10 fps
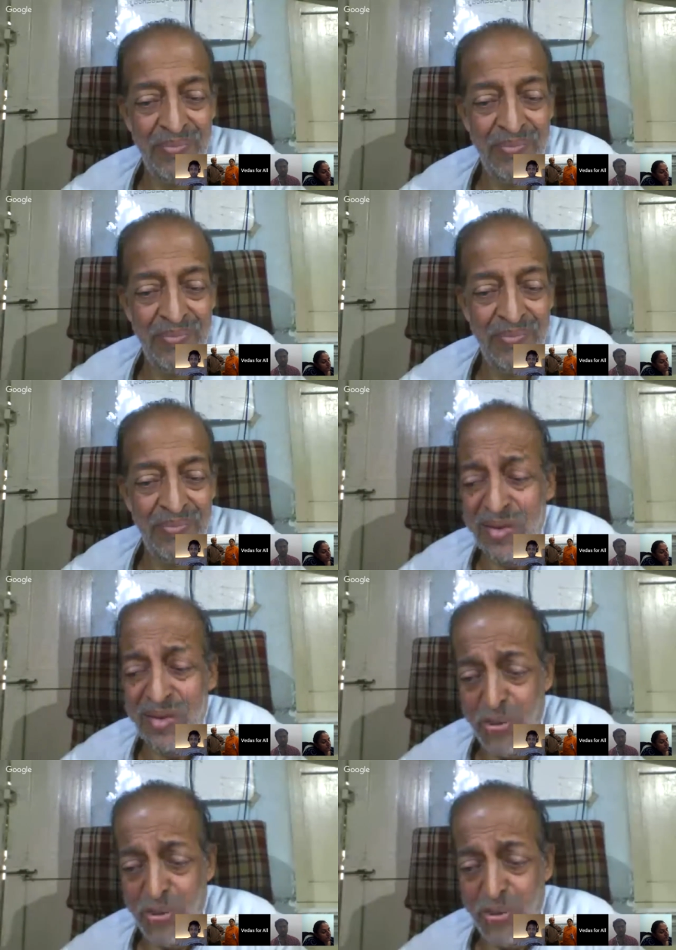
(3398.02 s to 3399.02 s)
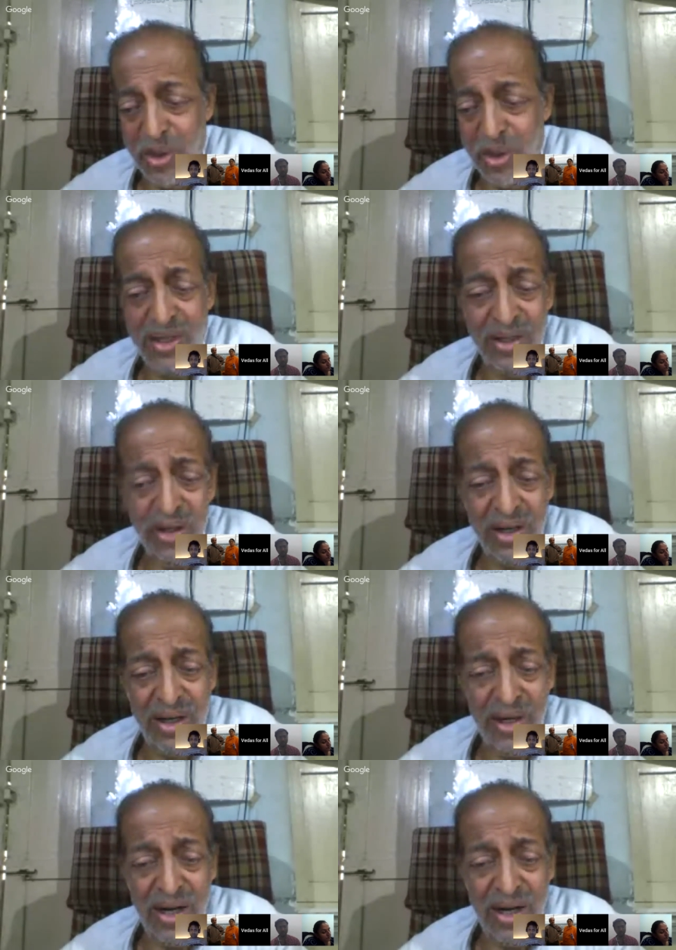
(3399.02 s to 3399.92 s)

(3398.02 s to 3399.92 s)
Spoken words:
Okay, we'll stop it today here.